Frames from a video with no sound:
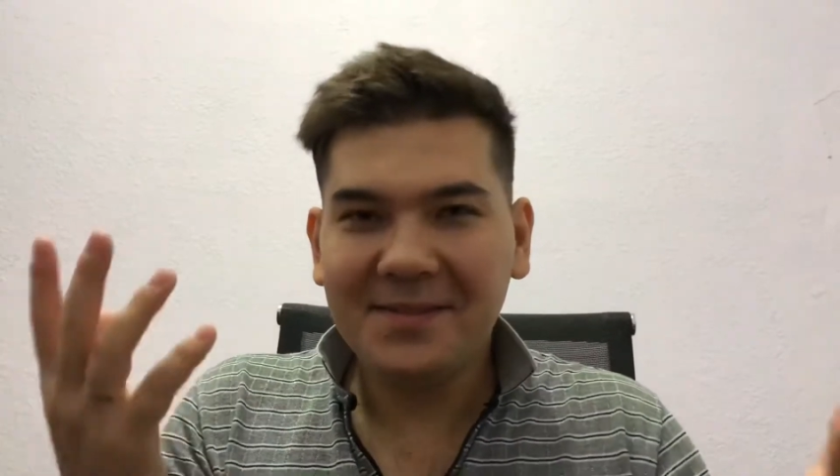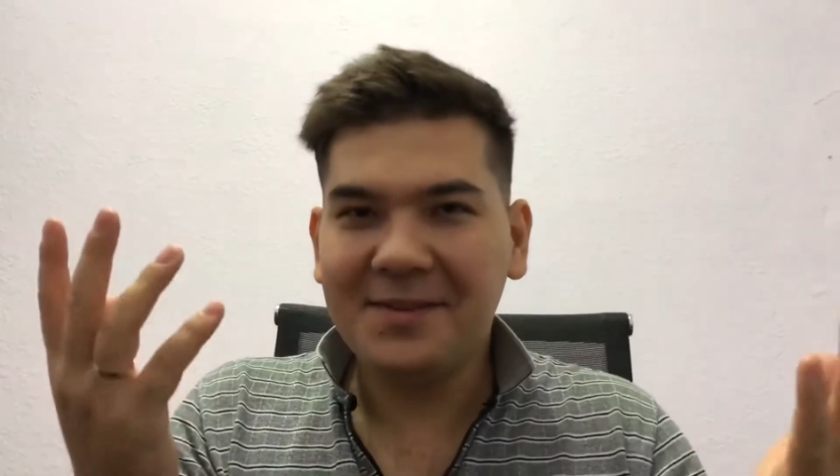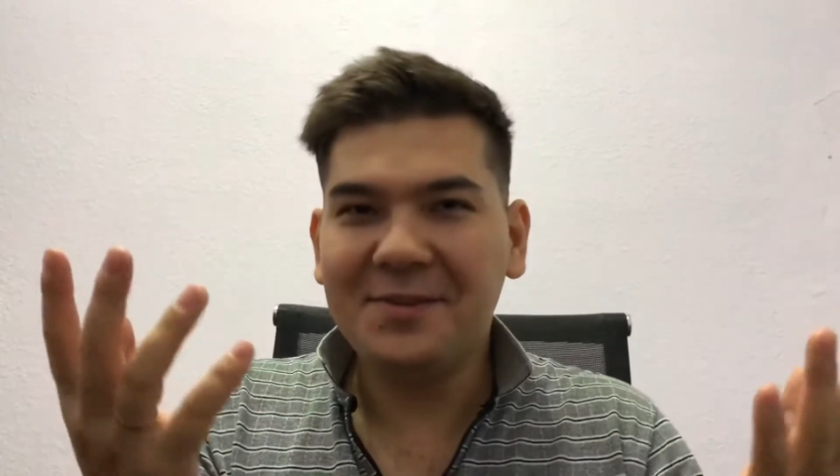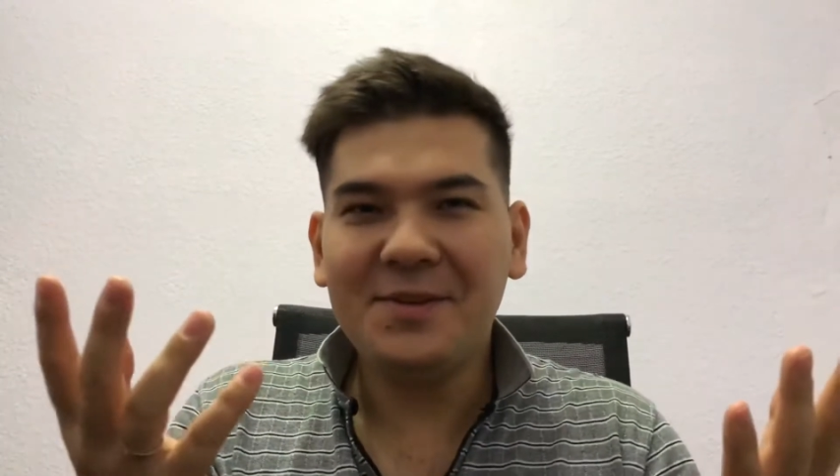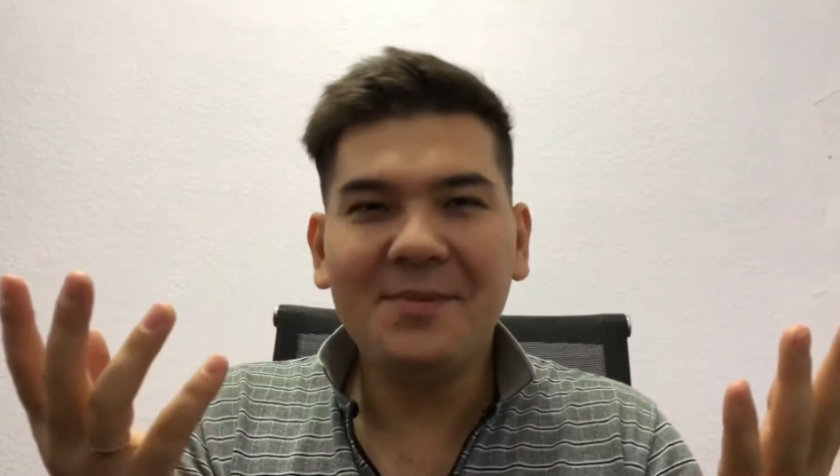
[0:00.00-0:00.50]

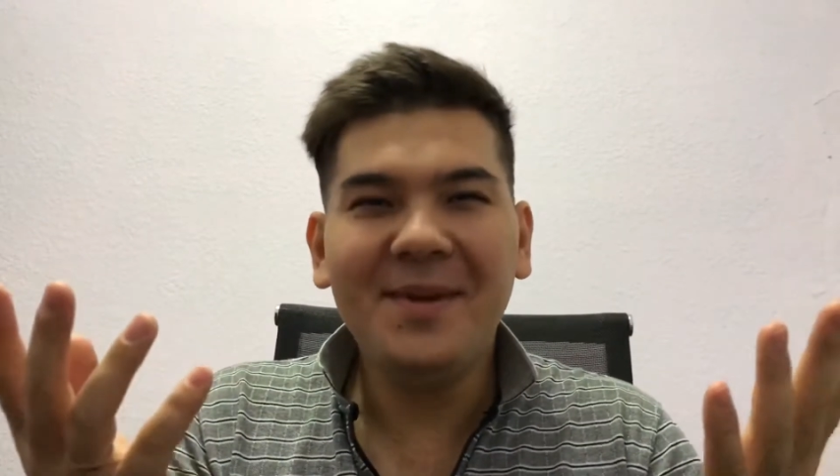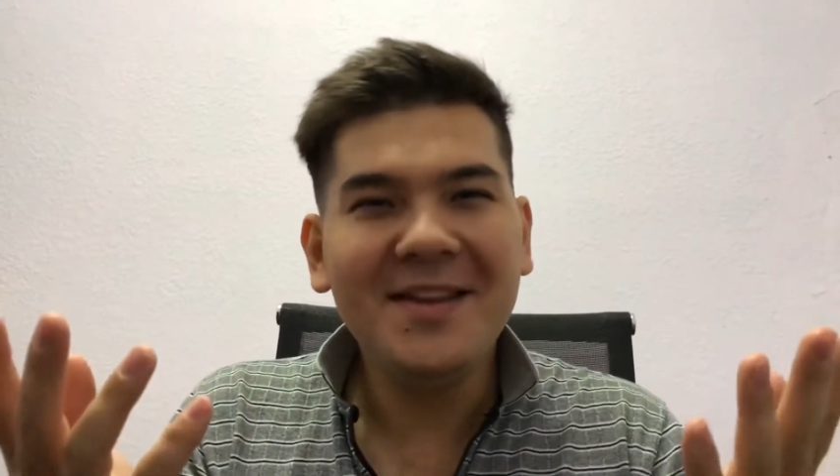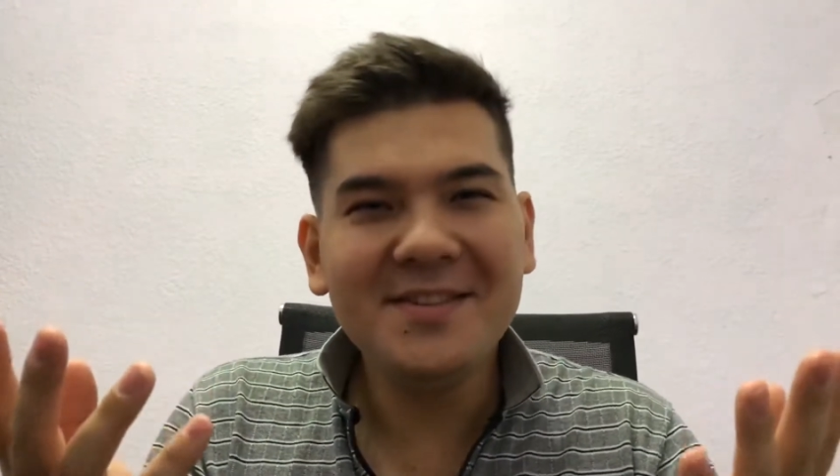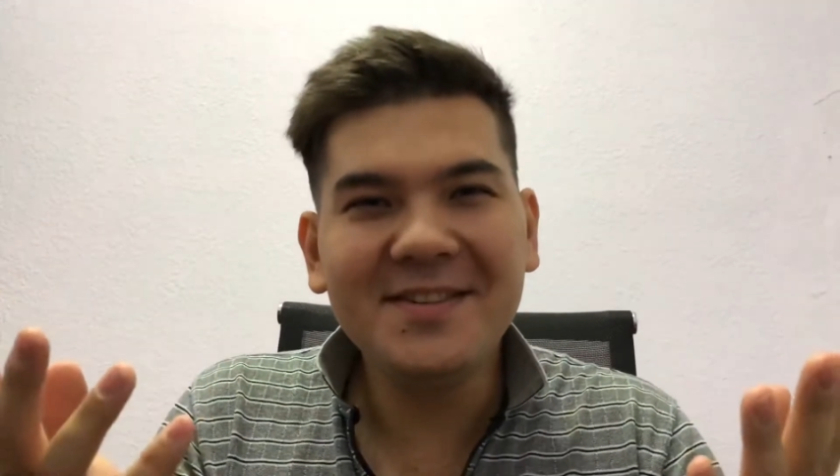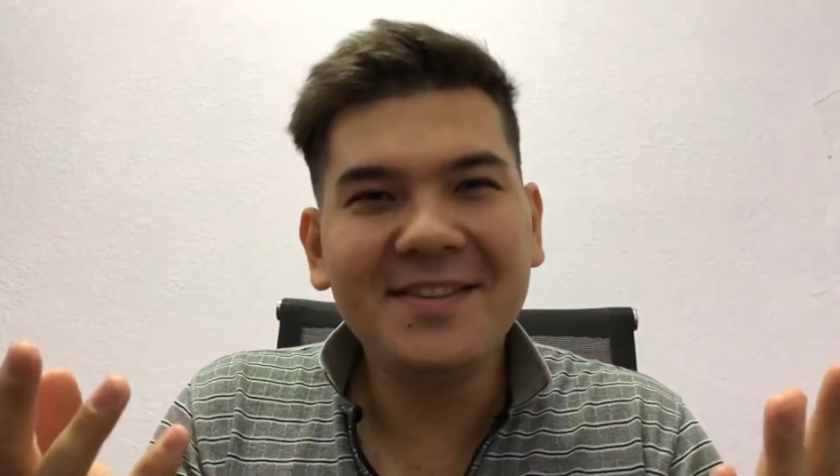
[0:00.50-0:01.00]
could you
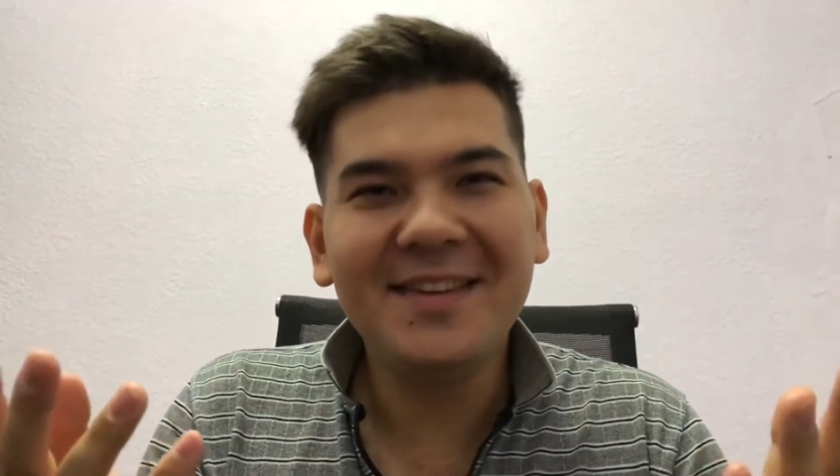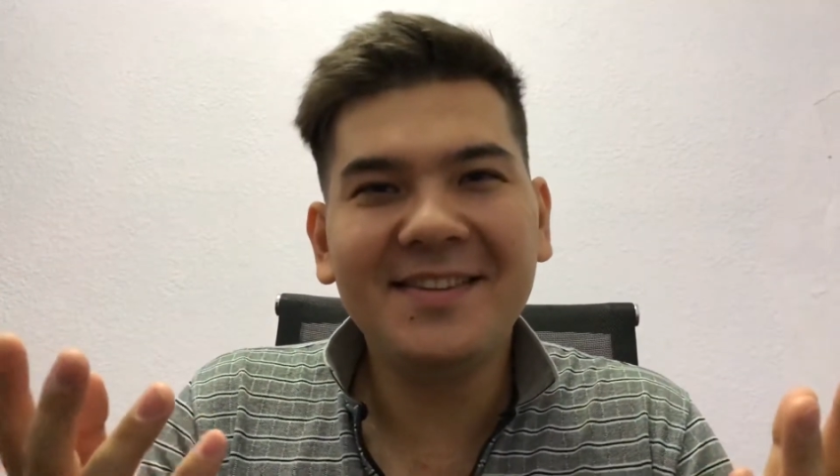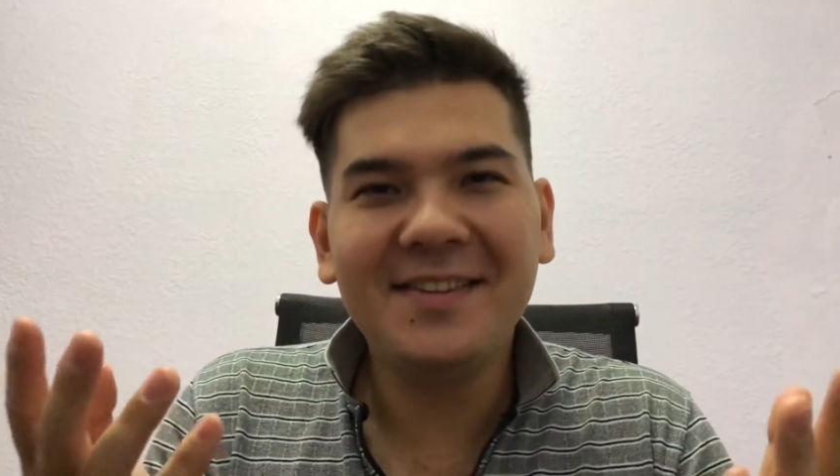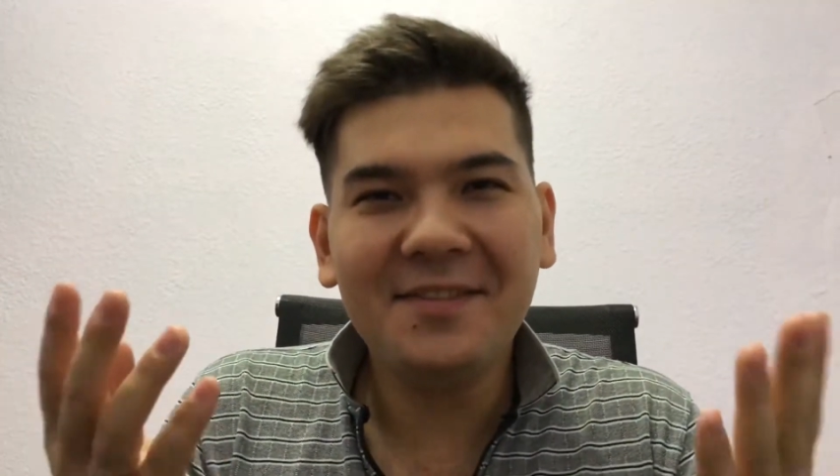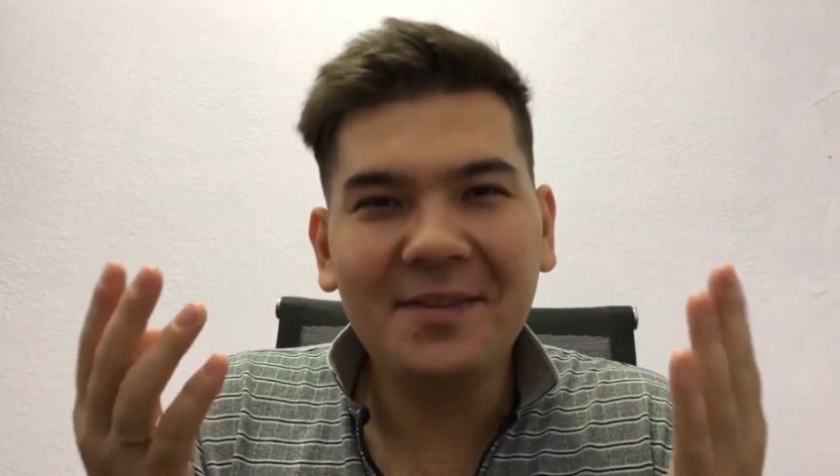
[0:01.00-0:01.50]
imagine
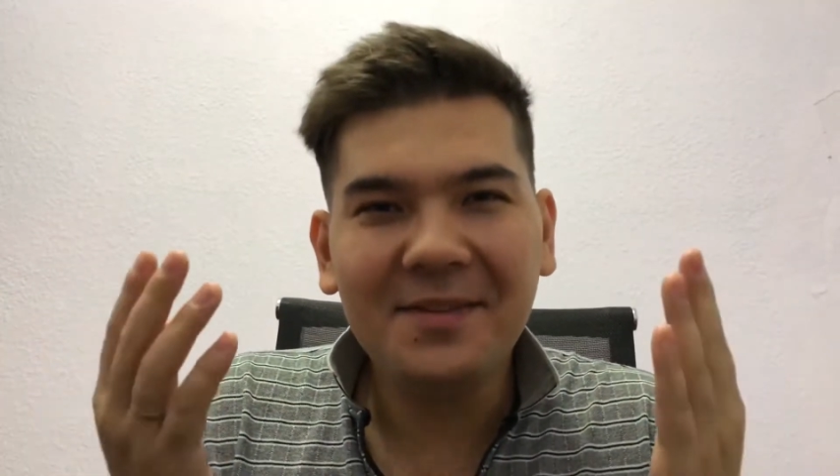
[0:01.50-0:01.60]
that the,